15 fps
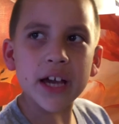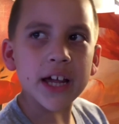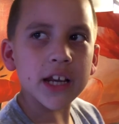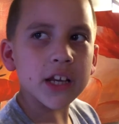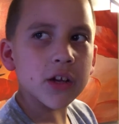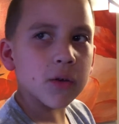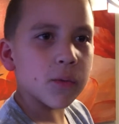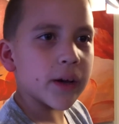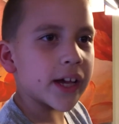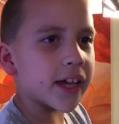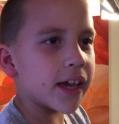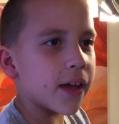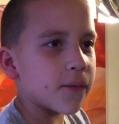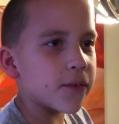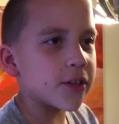candy
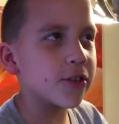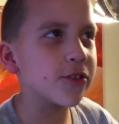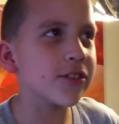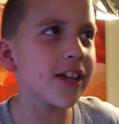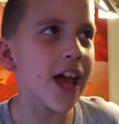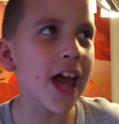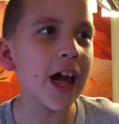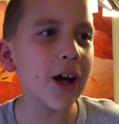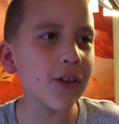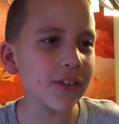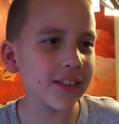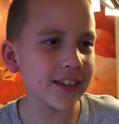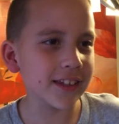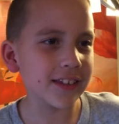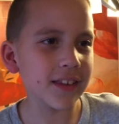away and we use
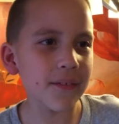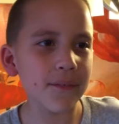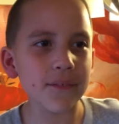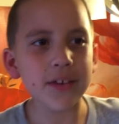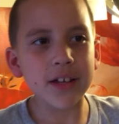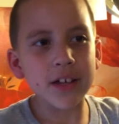healthy stuff.